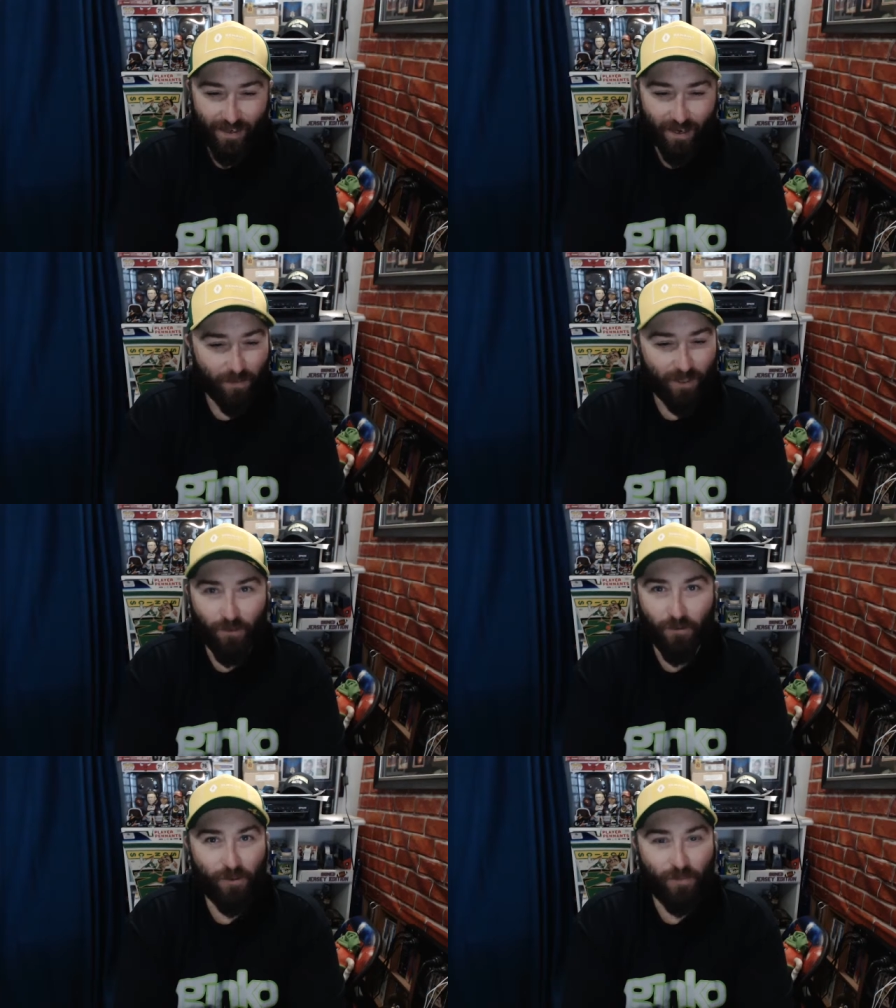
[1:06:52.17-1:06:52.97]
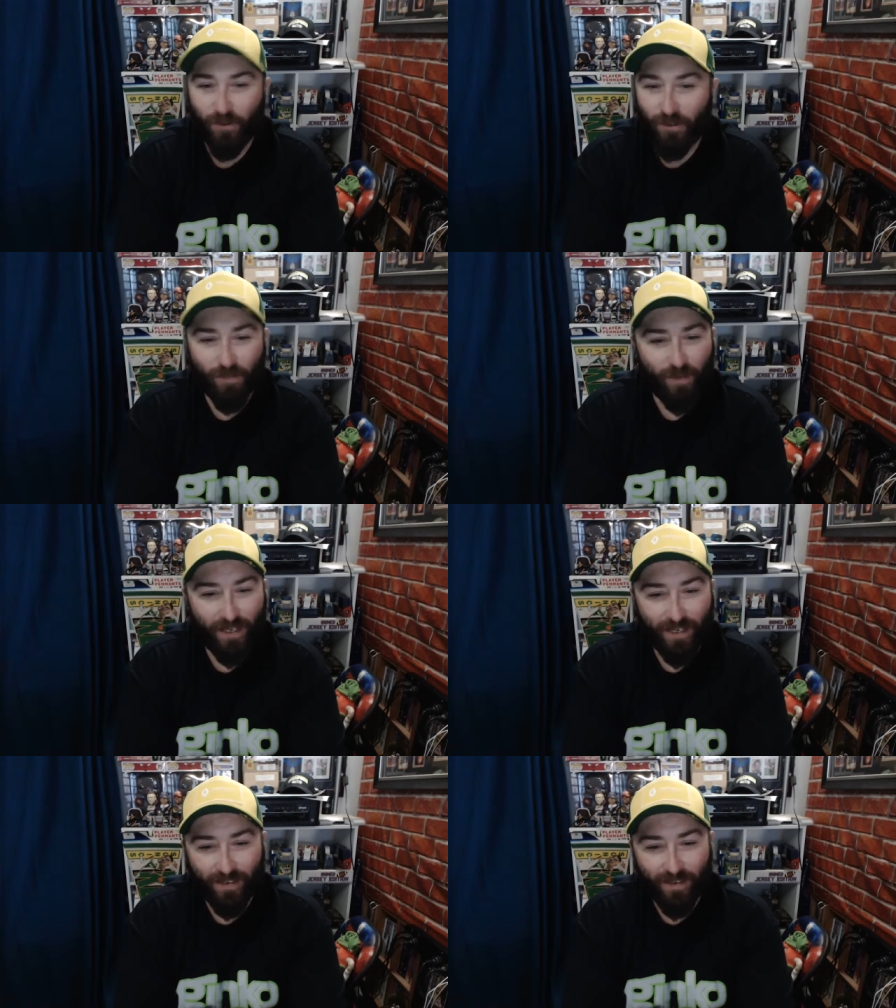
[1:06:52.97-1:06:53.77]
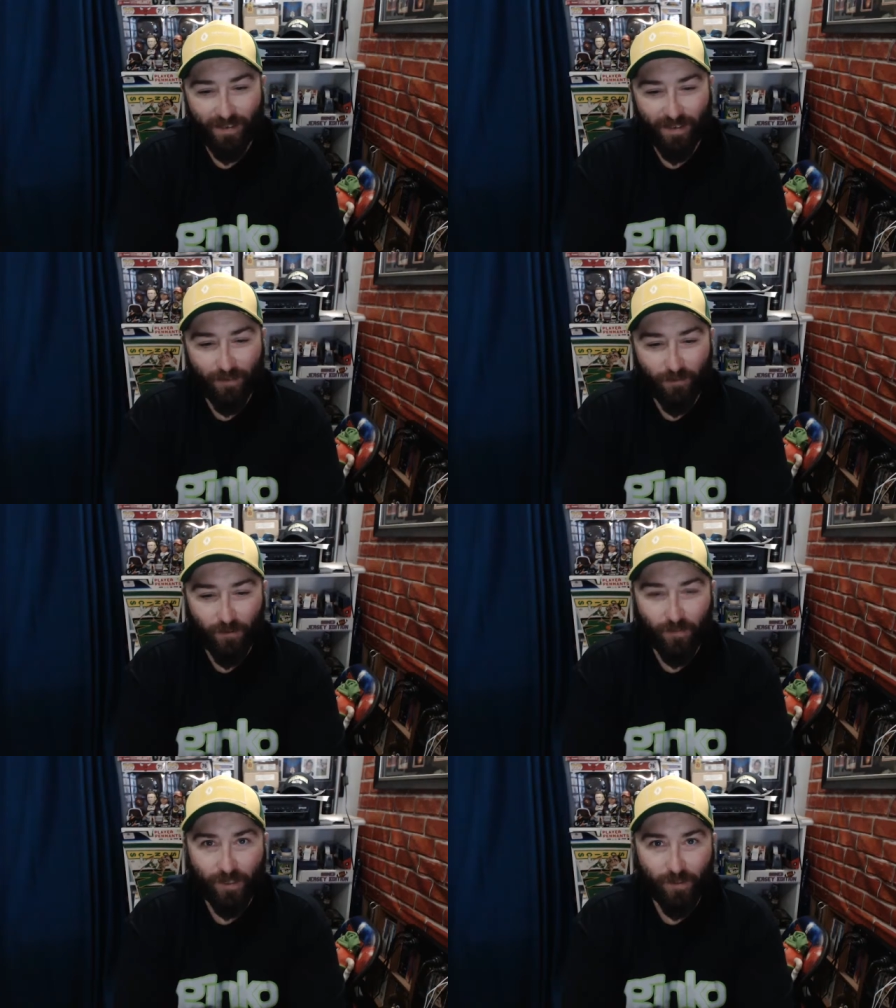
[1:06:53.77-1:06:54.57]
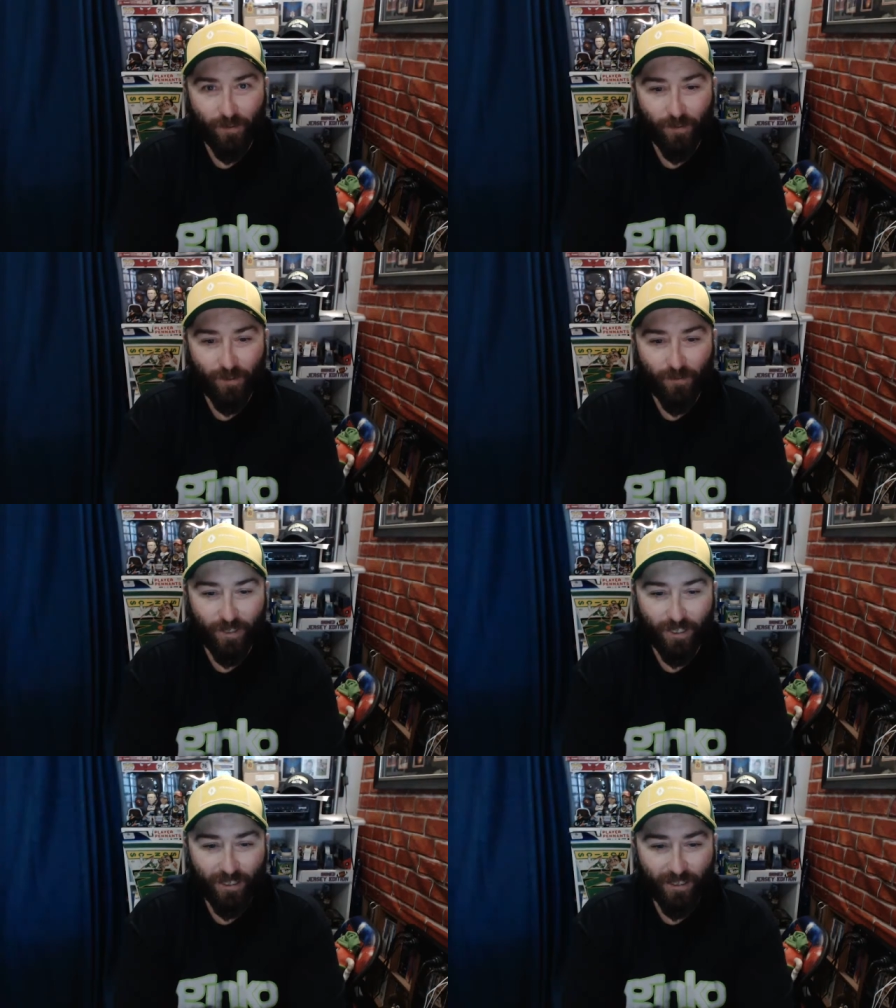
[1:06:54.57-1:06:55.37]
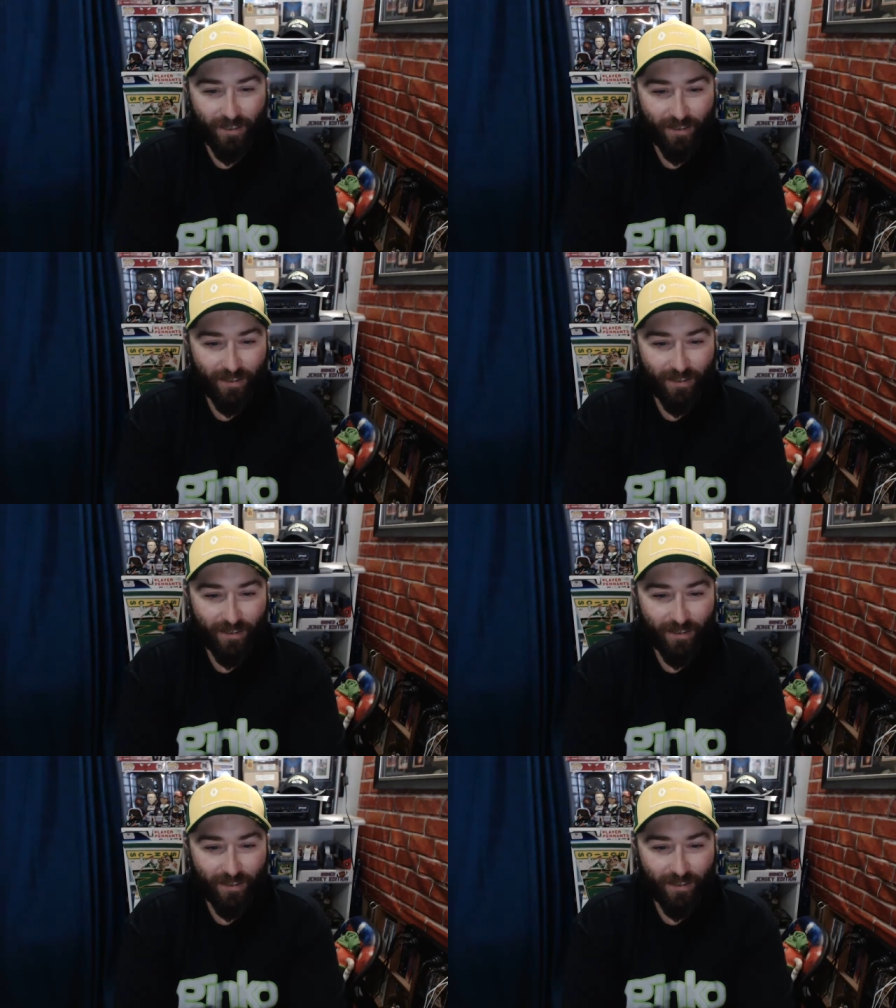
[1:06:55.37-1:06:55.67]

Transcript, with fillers: I'm an all sports man. I love all my sports, really.